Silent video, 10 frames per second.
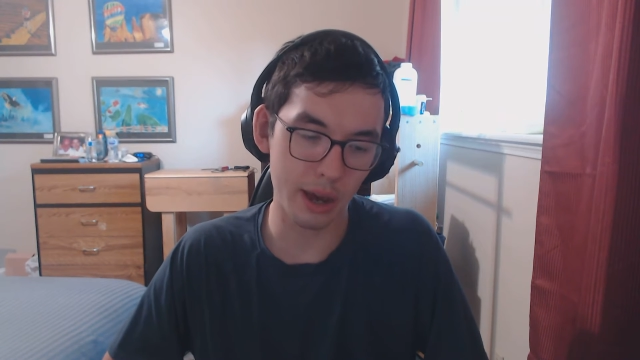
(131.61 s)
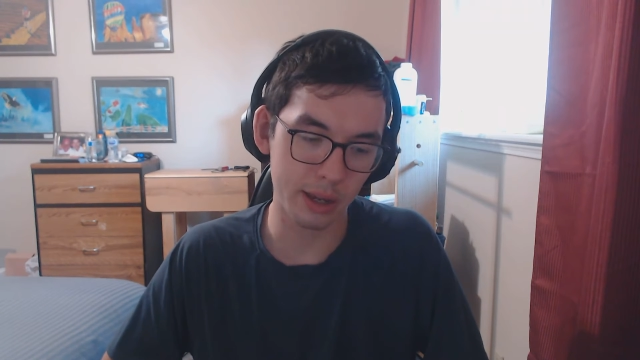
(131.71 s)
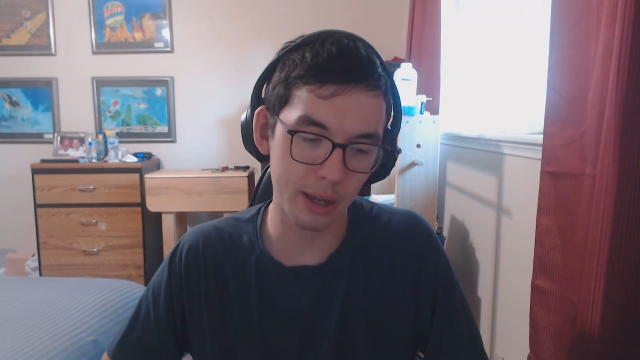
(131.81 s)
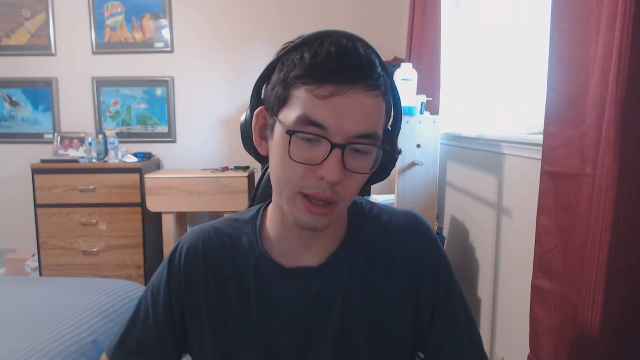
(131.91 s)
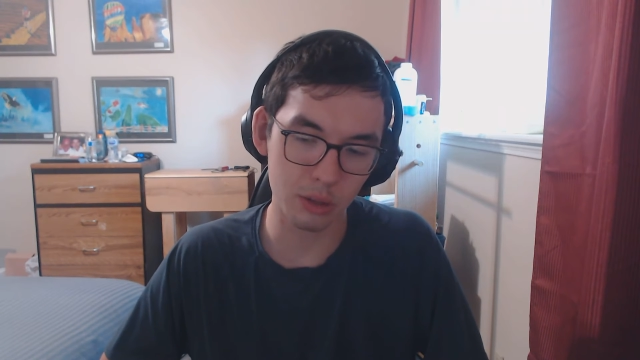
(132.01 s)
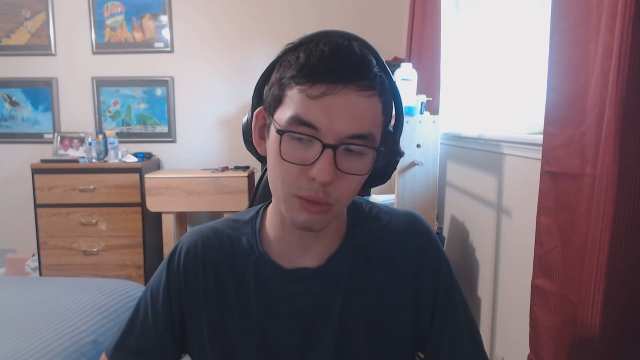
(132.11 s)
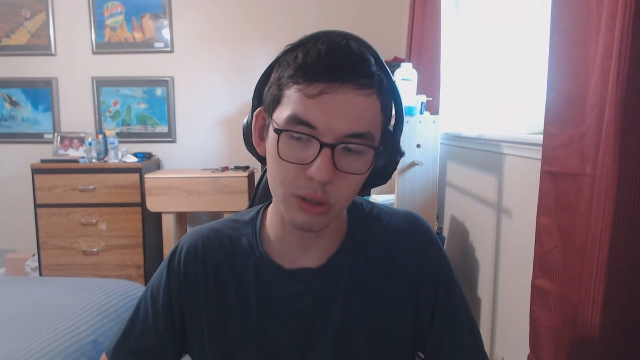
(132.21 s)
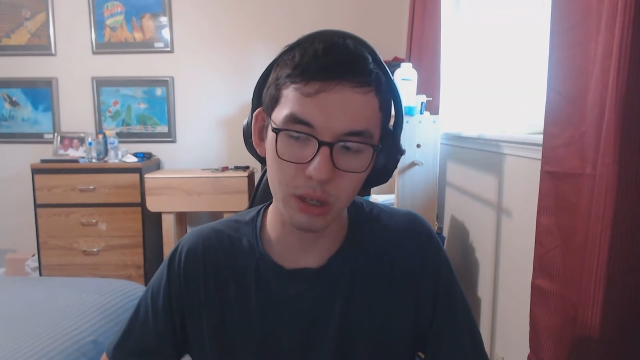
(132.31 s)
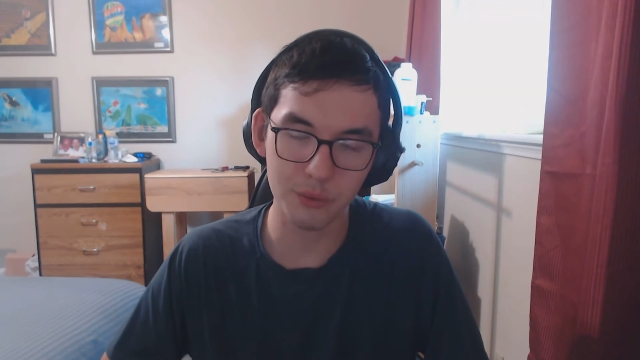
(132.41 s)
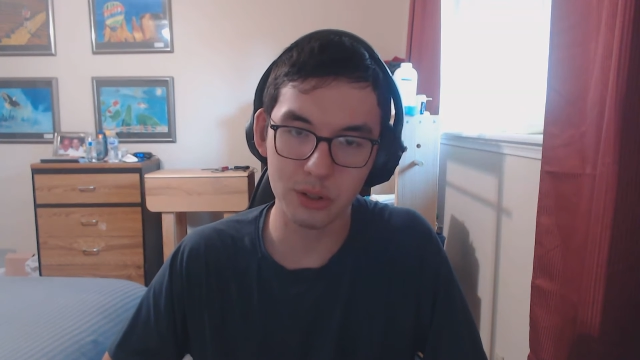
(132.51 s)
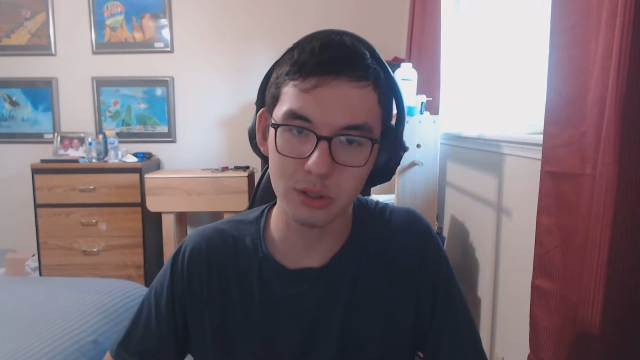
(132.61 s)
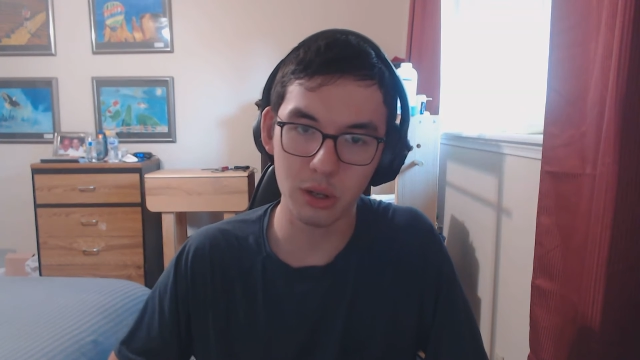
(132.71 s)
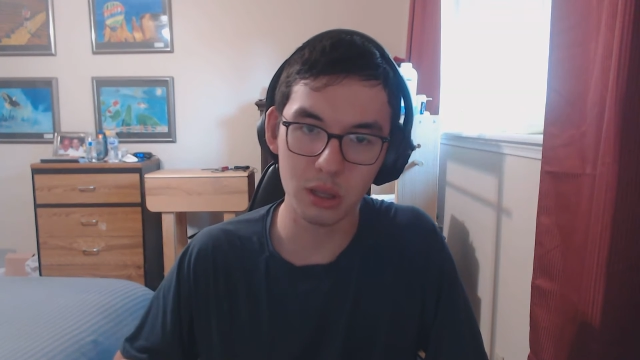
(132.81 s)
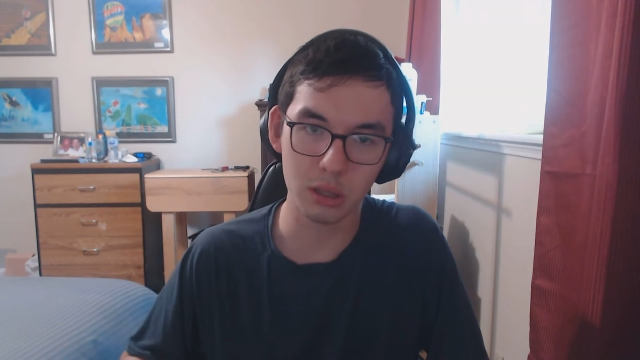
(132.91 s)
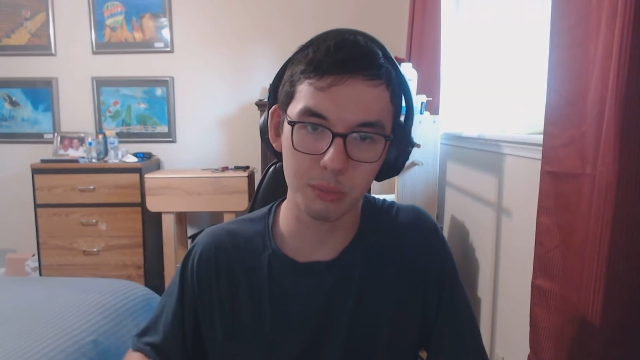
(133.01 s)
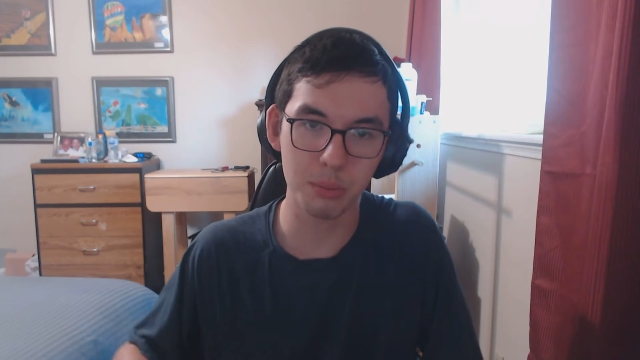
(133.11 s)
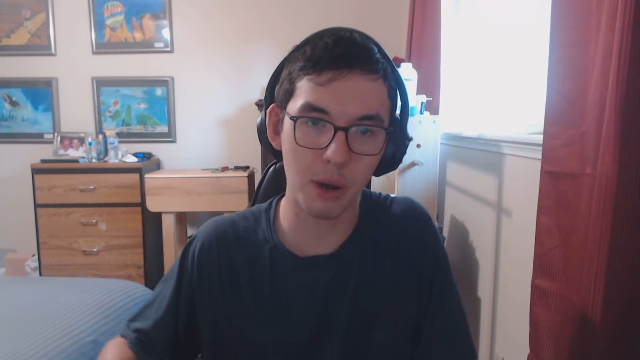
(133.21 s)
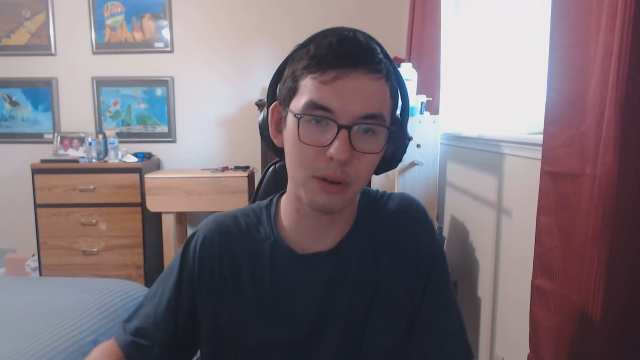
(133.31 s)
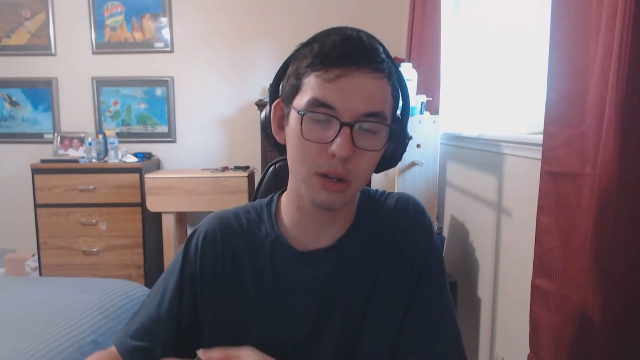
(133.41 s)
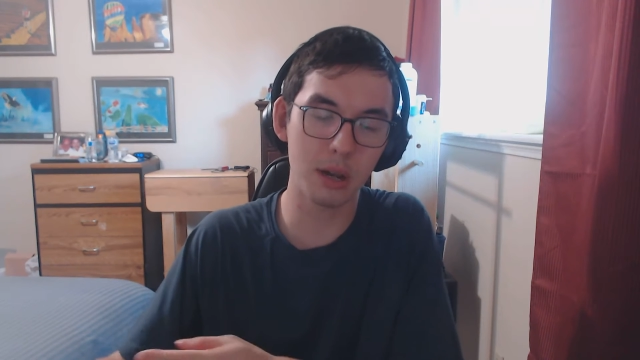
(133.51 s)
I can't really even show you the
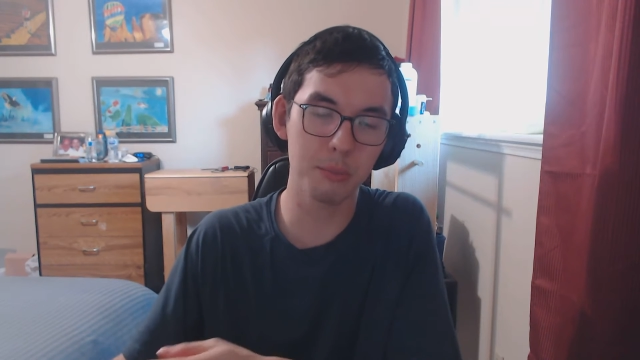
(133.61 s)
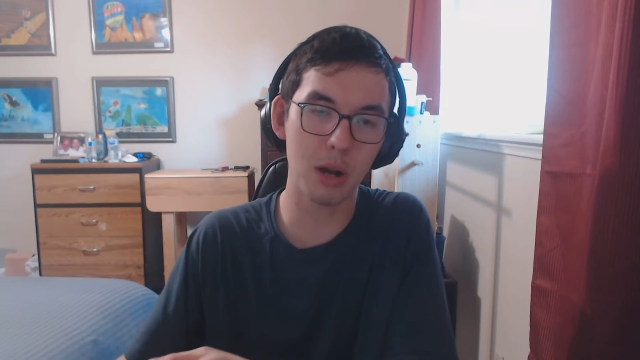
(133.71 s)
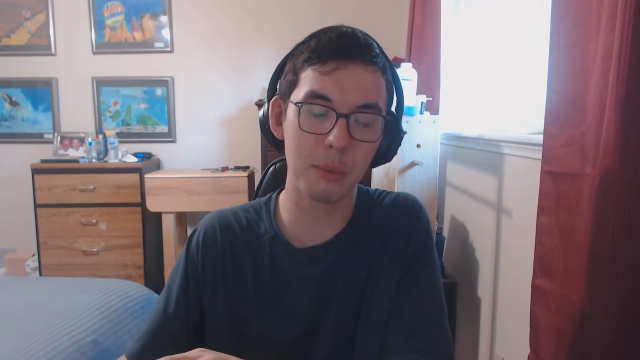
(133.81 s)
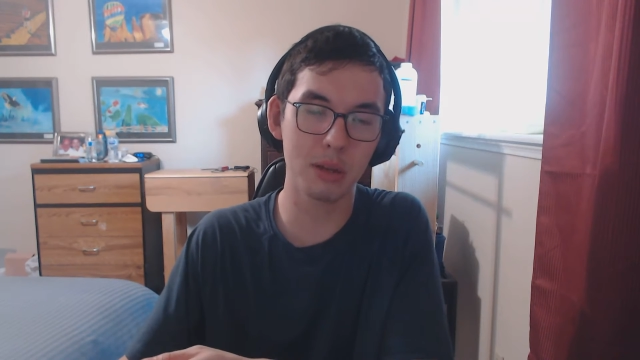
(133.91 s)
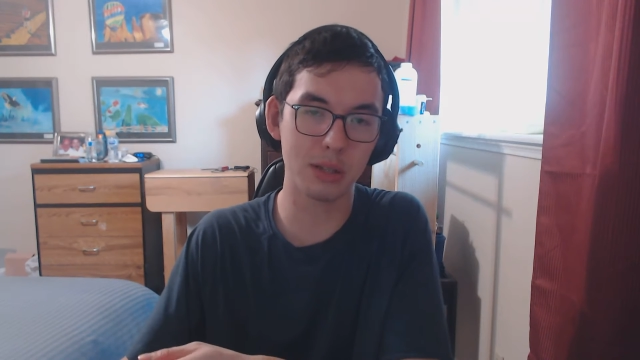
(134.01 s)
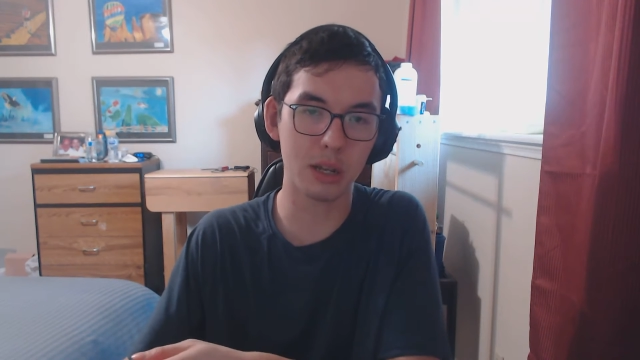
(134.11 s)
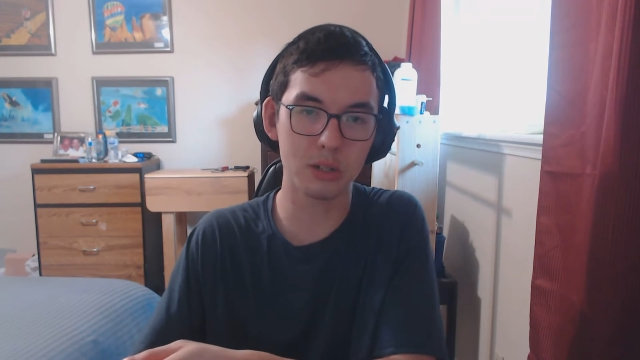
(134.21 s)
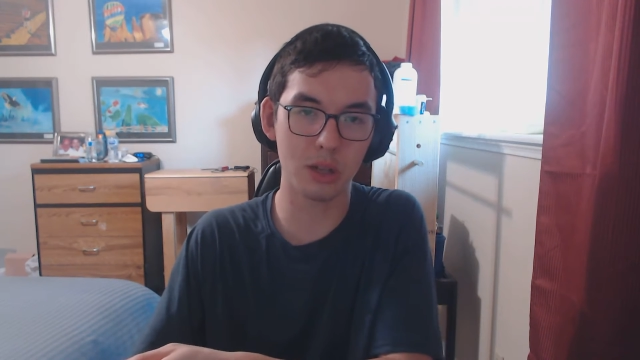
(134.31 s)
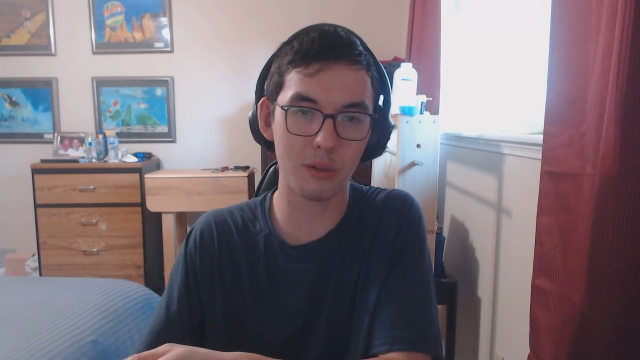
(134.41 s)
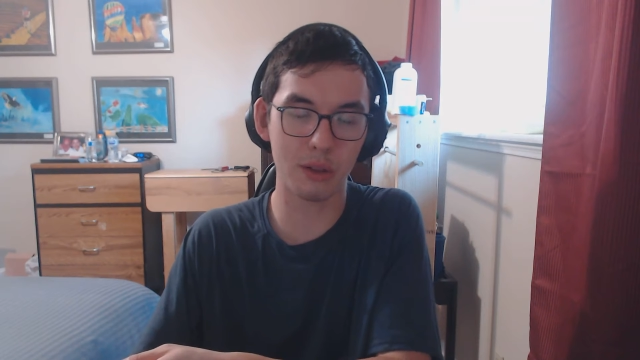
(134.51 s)
prop because I can show